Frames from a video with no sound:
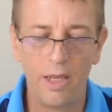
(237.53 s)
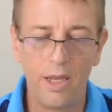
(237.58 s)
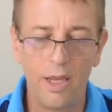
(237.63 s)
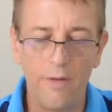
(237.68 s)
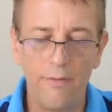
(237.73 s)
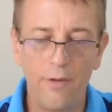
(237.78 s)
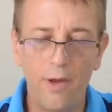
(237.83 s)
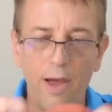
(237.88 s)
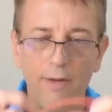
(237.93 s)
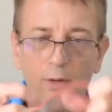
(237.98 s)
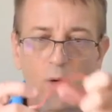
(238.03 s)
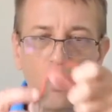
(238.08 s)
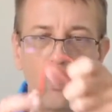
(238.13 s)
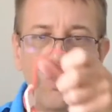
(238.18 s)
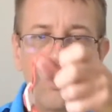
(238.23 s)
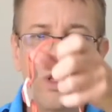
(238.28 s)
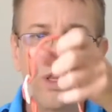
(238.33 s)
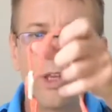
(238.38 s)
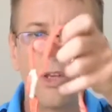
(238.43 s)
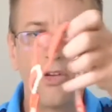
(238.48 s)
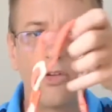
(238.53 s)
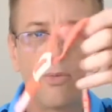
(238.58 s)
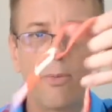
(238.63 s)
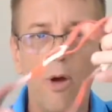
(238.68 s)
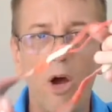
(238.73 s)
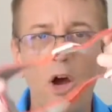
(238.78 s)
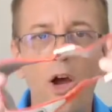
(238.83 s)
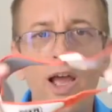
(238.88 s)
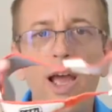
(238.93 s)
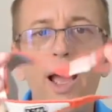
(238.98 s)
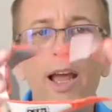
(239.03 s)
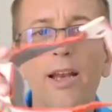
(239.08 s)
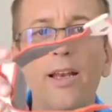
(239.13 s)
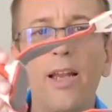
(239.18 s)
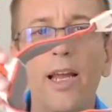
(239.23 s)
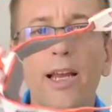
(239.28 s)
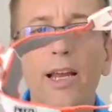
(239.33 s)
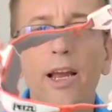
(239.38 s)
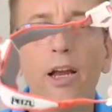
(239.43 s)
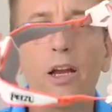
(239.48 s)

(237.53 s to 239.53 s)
If you have a really small head, like a